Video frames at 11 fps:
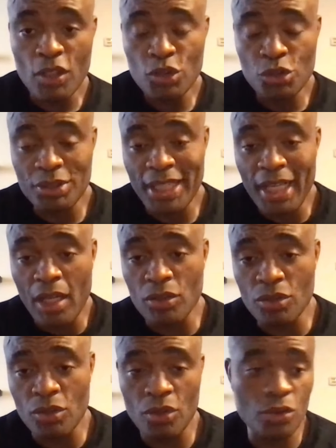Jose
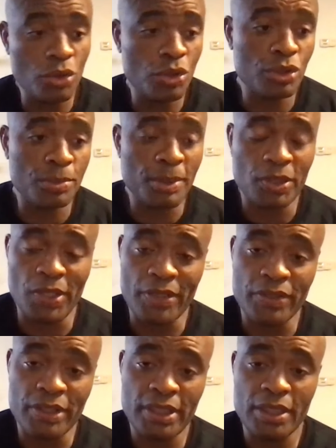Aldo or Conor
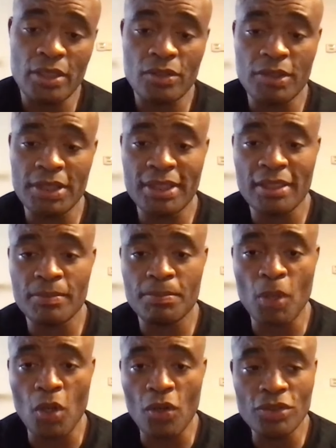McGregor. Is a
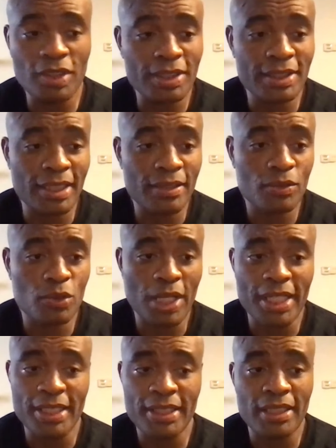both is a
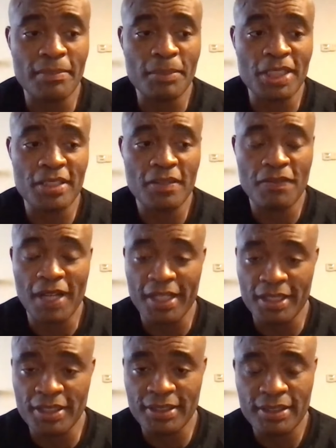great and amazing
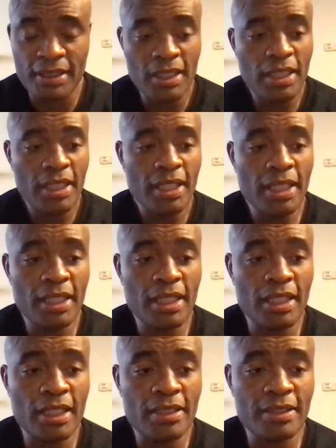fighters,
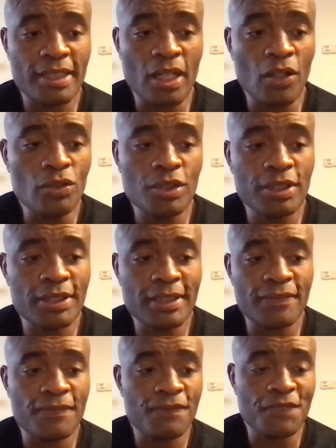And Zelda is a
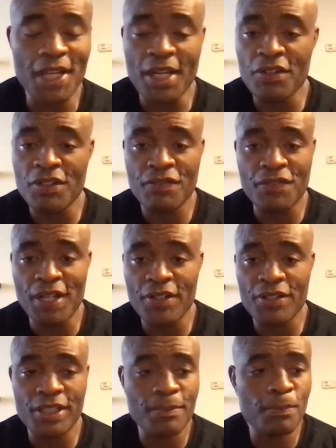very,
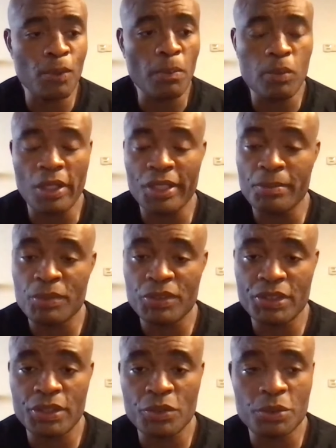very popular in
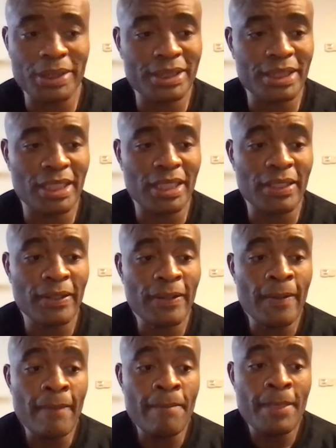Brazil. Is a
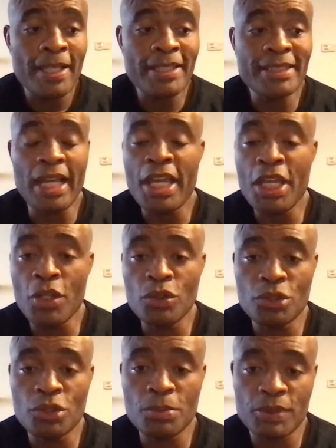
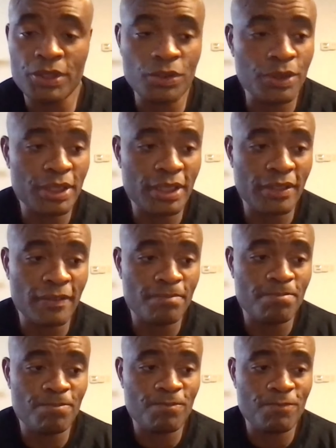huge in Brazil and a
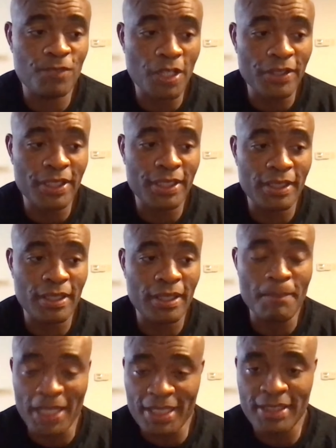very
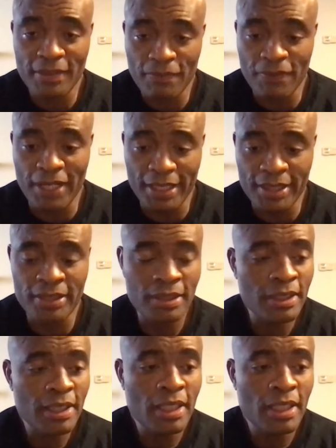amazing fighter.